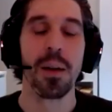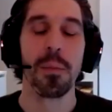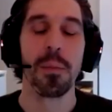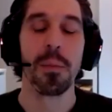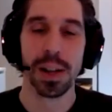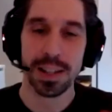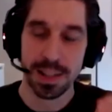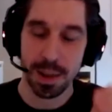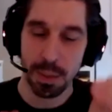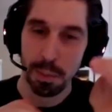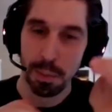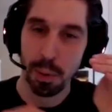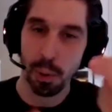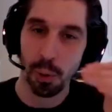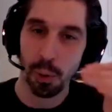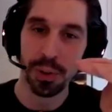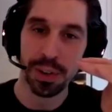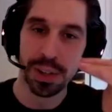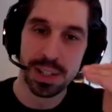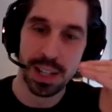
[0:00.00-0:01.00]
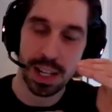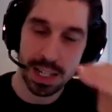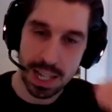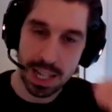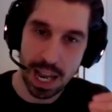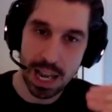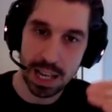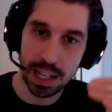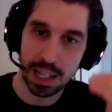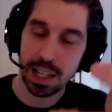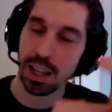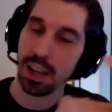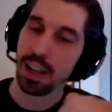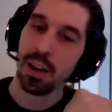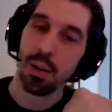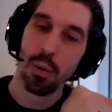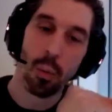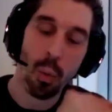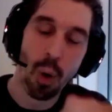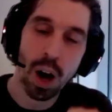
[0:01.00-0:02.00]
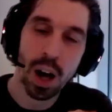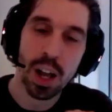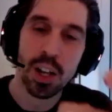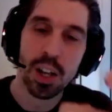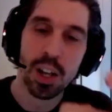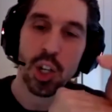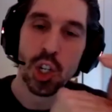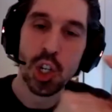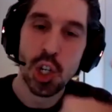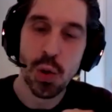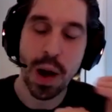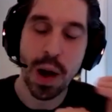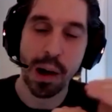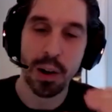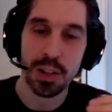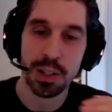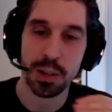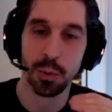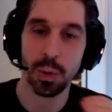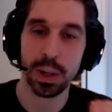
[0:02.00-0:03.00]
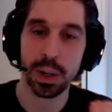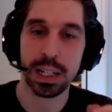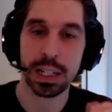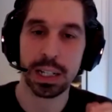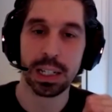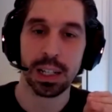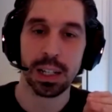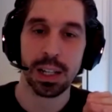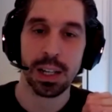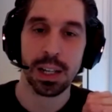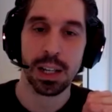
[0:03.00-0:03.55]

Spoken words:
but it's important to take 1-2 hours a week